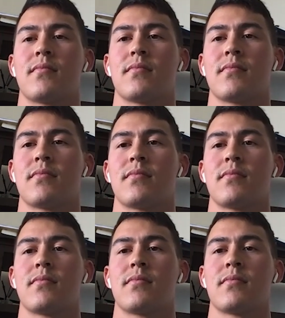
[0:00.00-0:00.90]

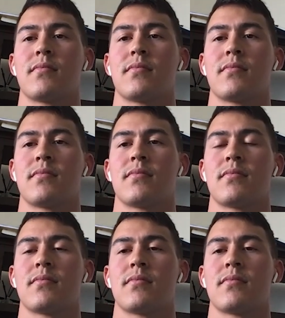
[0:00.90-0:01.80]

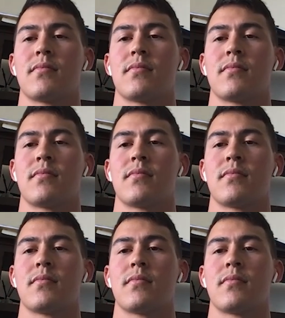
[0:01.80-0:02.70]

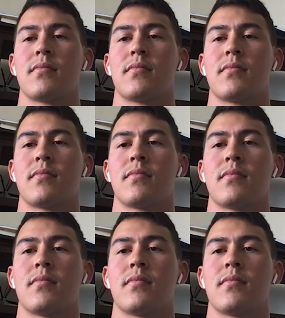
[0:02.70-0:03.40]
(not speaking)